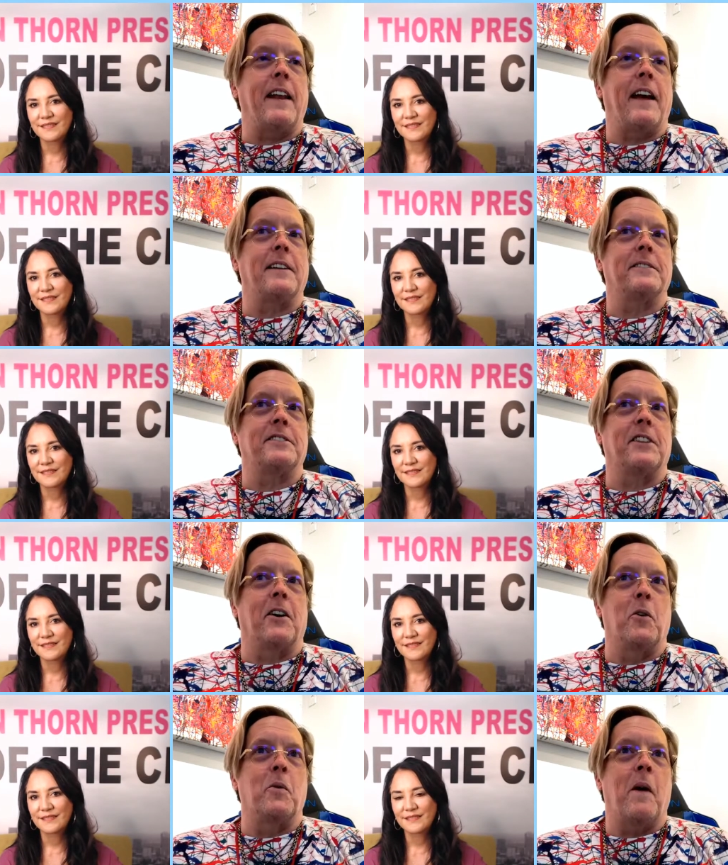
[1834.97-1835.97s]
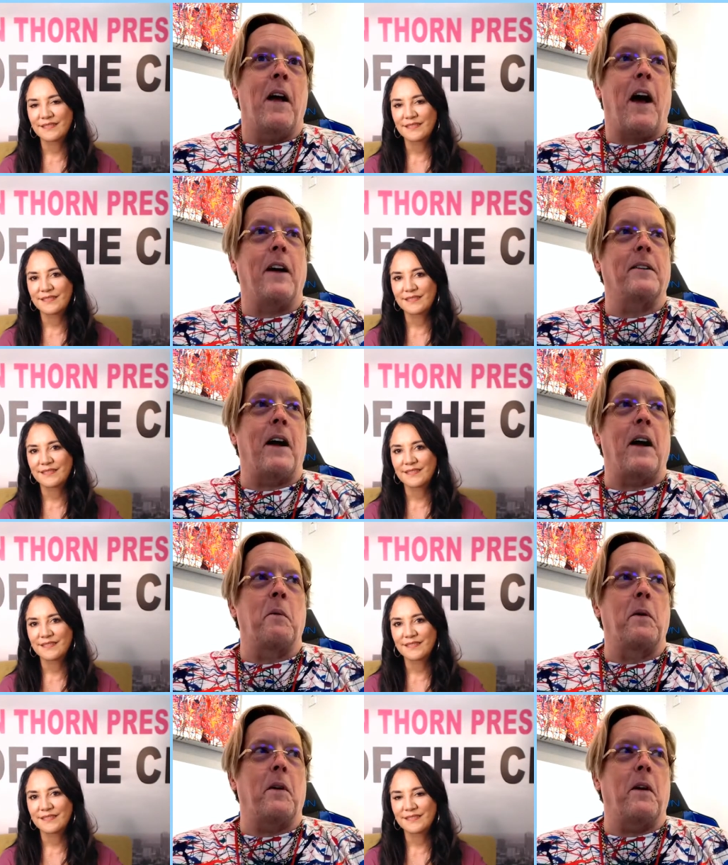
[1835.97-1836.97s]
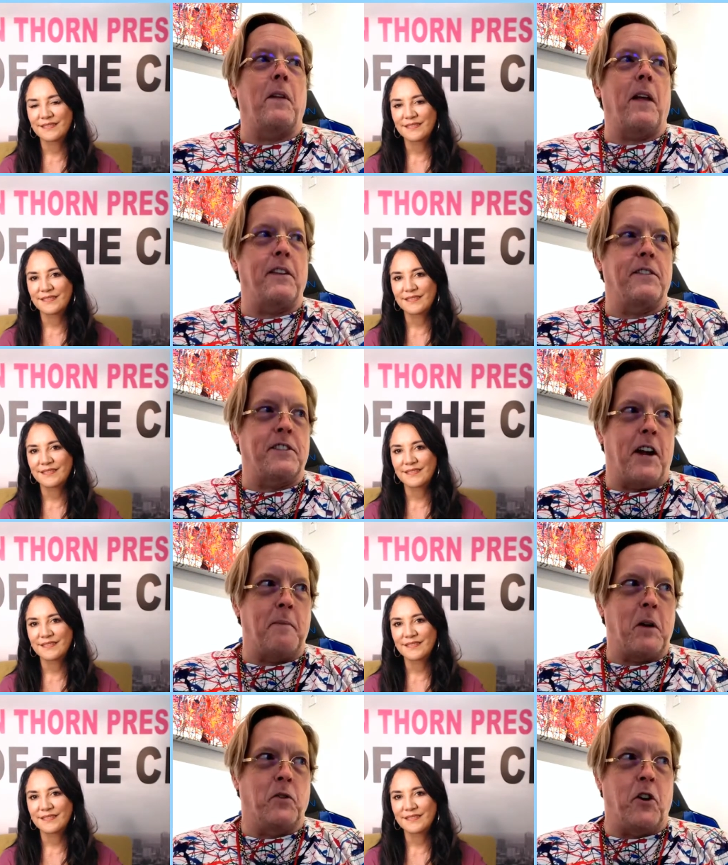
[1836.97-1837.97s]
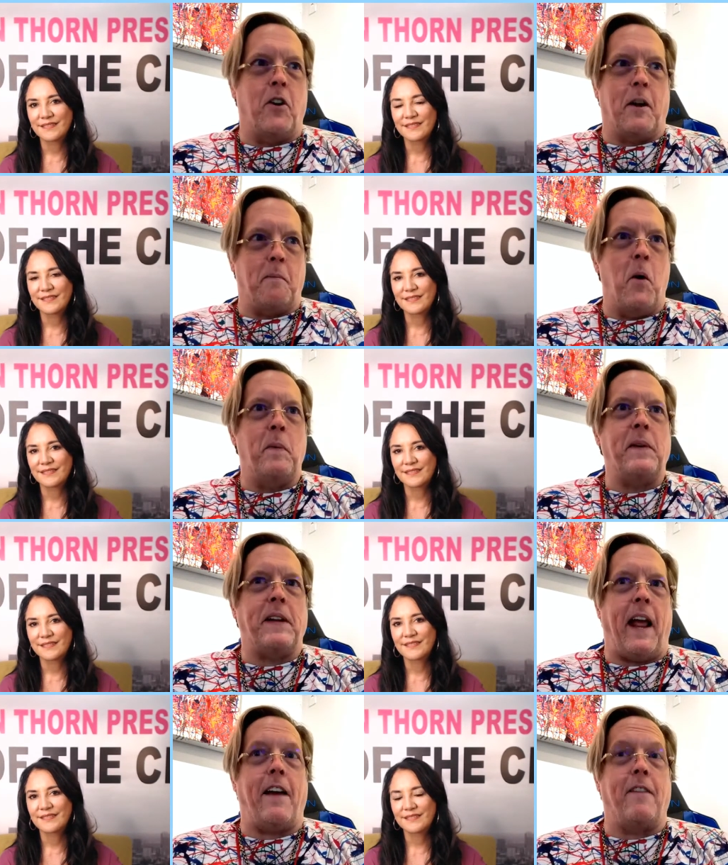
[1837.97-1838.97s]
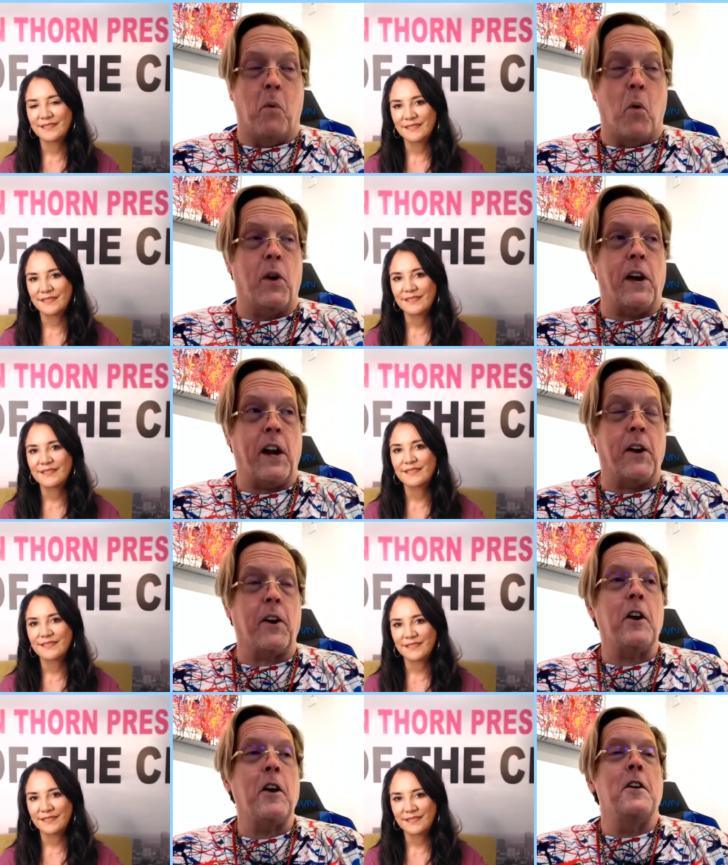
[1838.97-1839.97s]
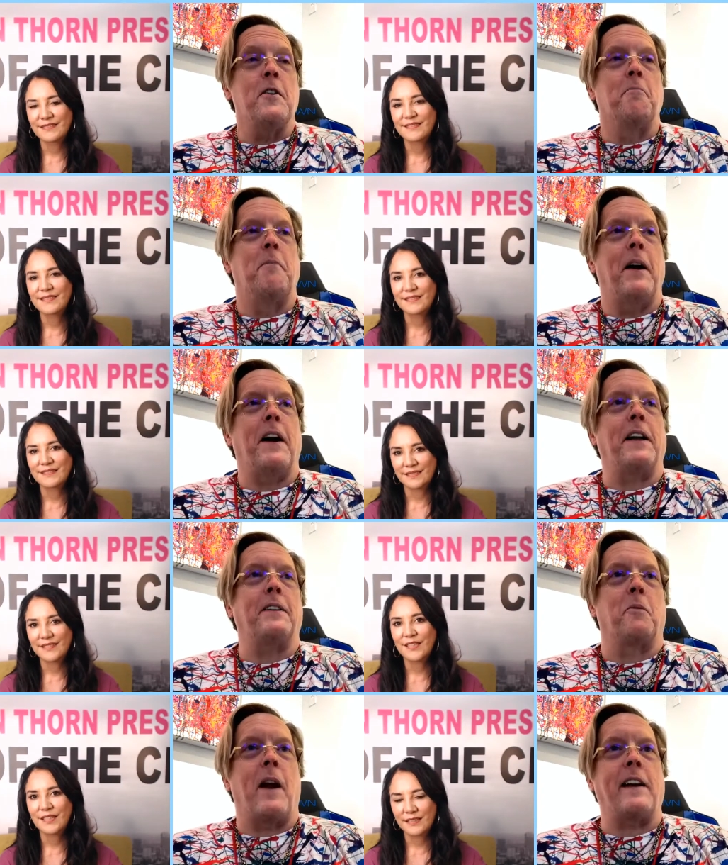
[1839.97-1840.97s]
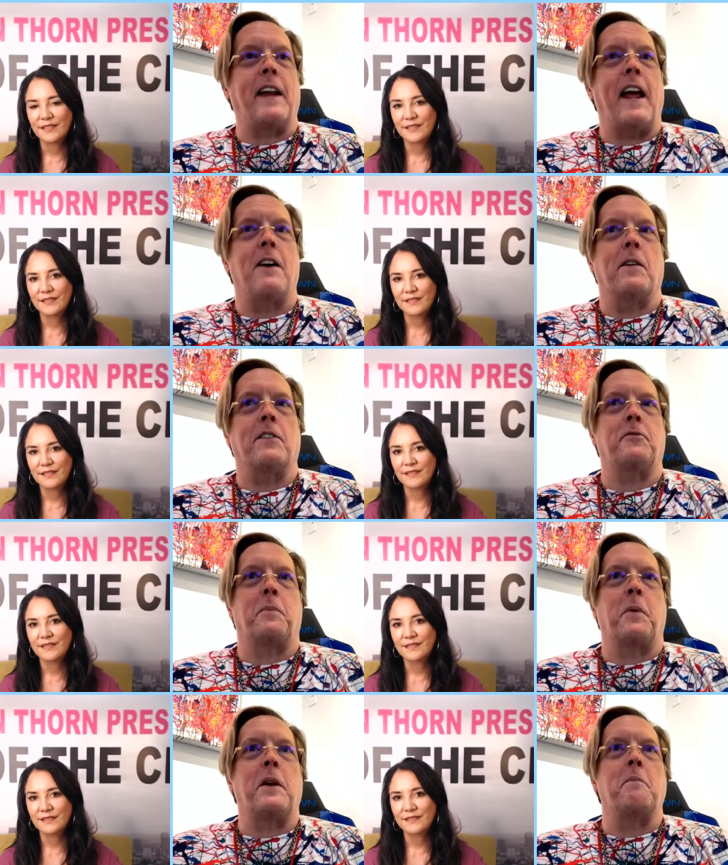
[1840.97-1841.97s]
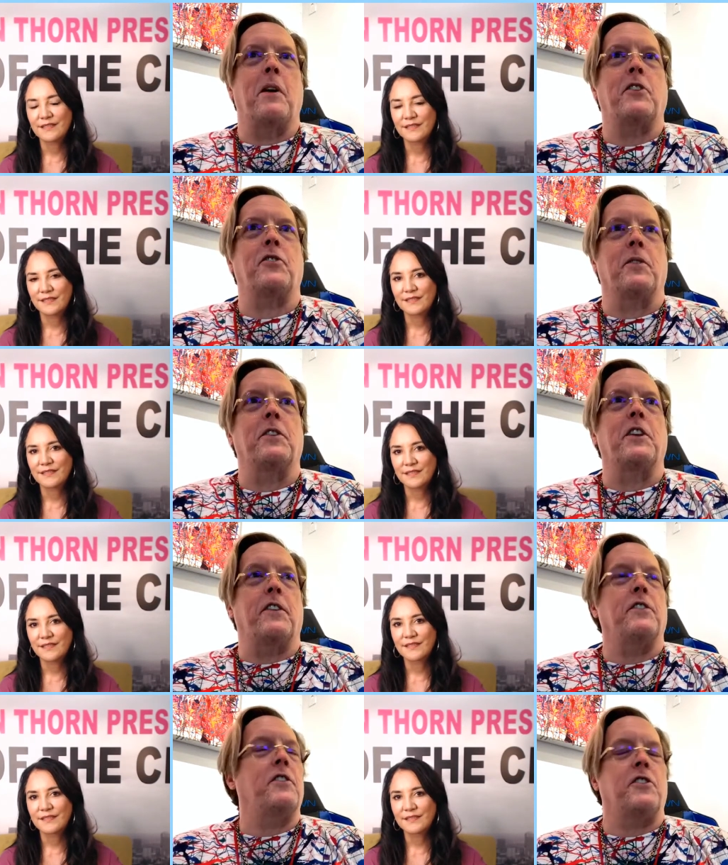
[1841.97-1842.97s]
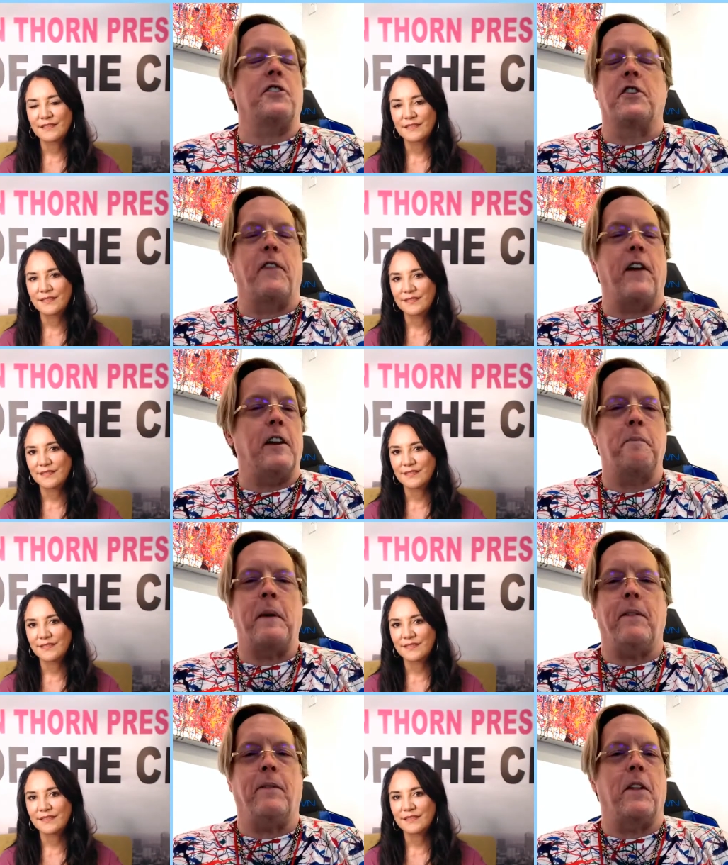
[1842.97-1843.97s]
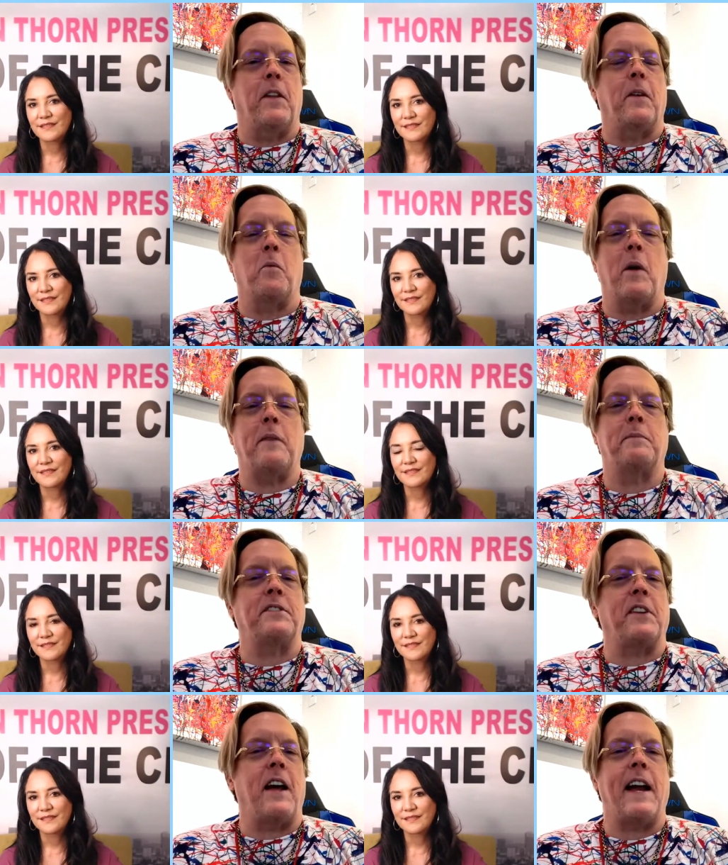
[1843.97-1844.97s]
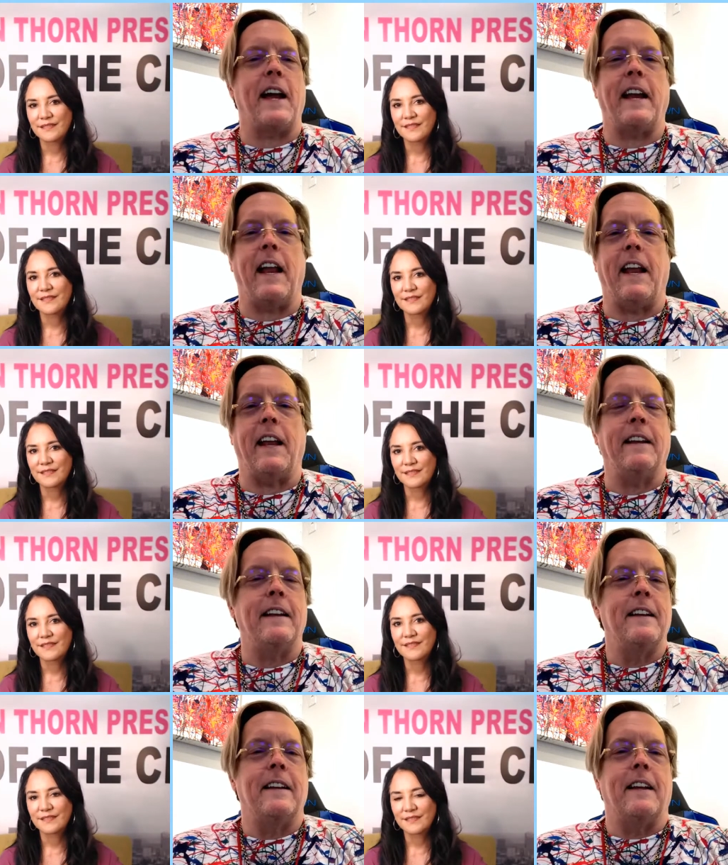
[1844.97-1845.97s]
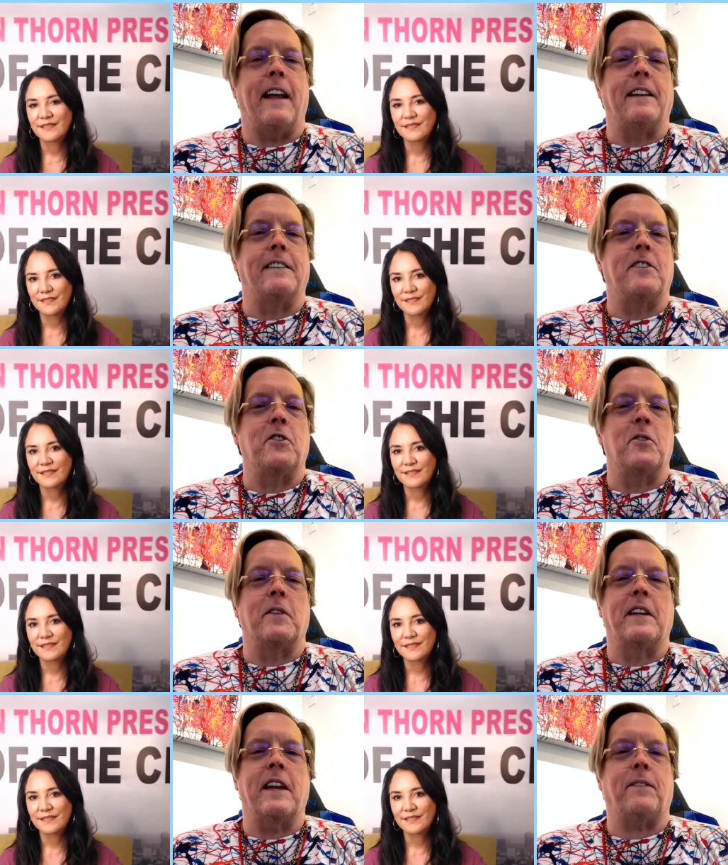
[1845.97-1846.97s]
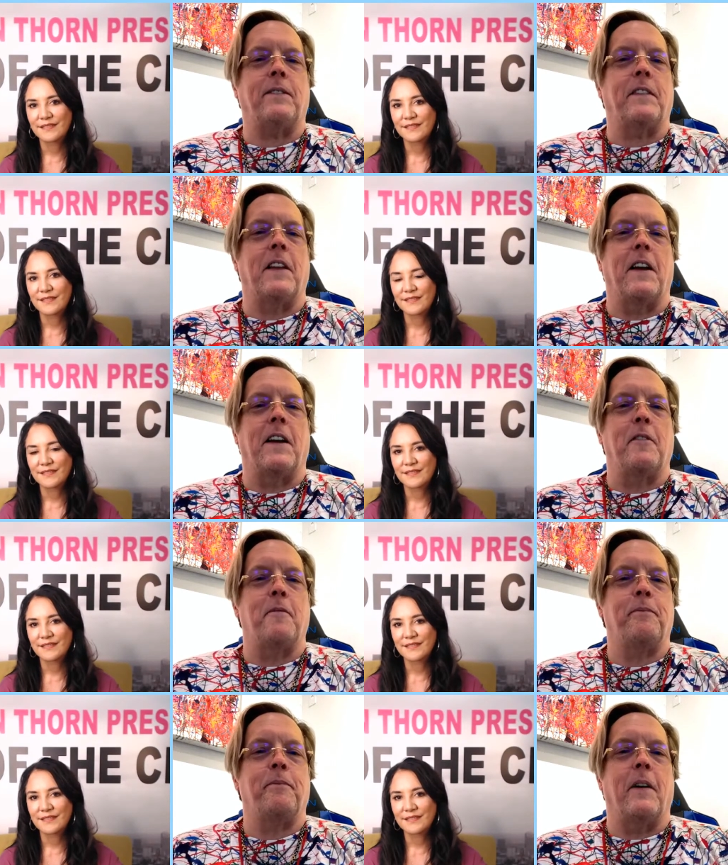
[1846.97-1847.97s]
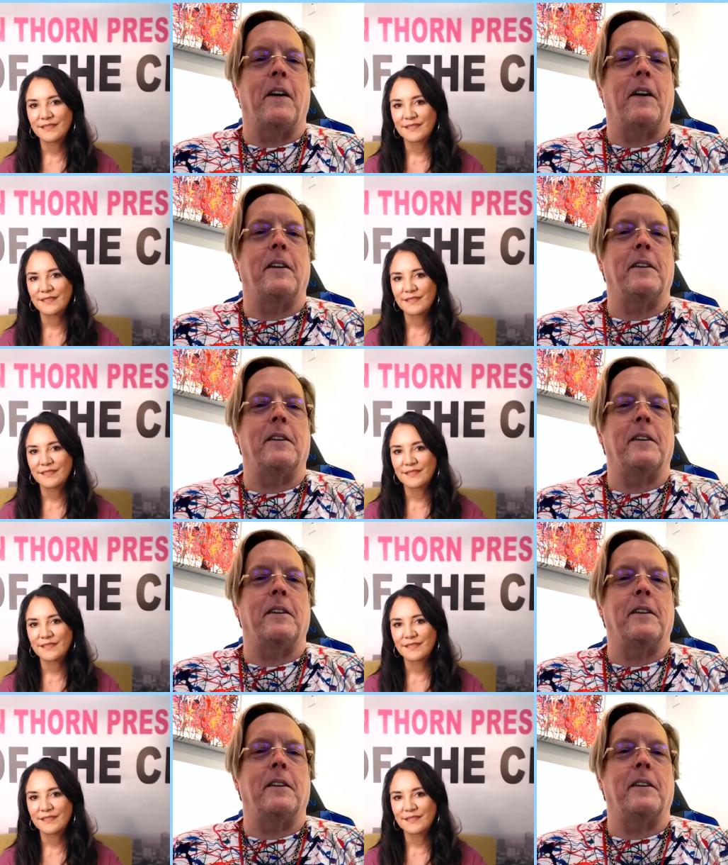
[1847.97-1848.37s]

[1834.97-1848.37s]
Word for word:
Speaker 1: uh, so I, I would, as time goes on, I'm hoping to have more here. But right now, it's pretty much de- just developing the website and and to get the um, uh,